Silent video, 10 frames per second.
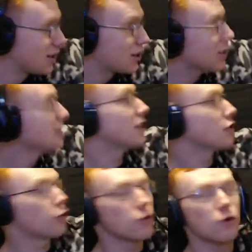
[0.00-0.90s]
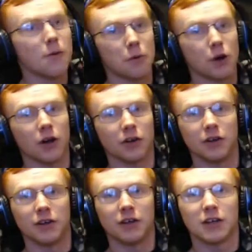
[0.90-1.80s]
Things I grew up on.
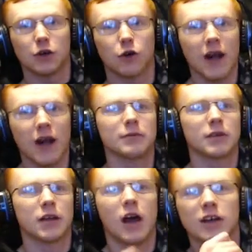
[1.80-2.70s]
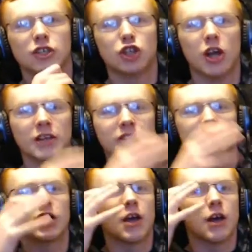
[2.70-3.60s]
Crap, uh, chess,
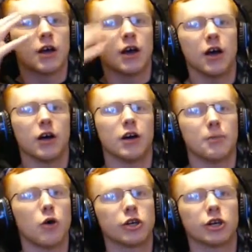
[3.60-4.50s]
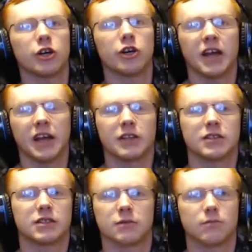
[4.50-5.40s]
uh, poker, and
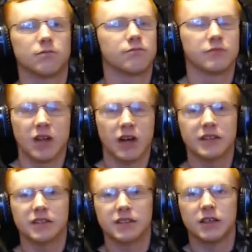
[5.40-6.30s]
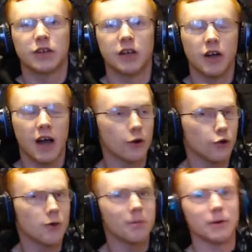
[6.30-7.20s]
some dice here and there. I
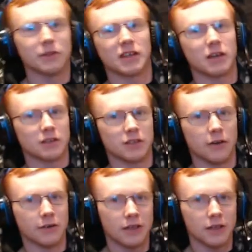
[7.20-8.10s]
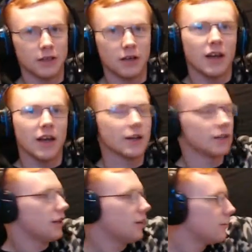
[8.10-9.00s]
grew up on this kind of stuff. And
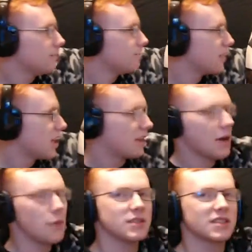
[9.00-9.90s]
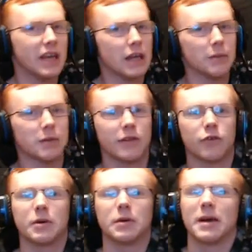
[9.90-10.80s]
um, that was gaming
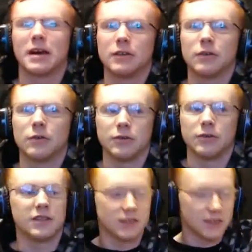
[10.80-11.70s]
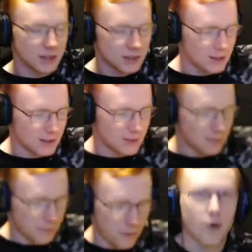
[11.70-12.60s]
for me back in the old days.
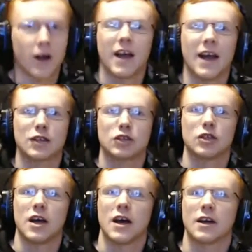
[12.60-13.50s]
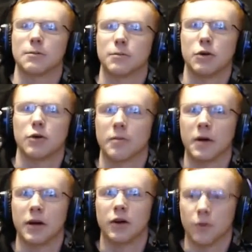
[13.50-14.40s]
Before I actually had a computer of
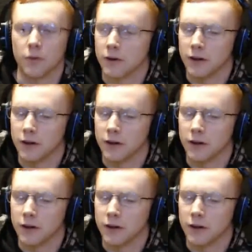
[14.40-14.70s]
my own.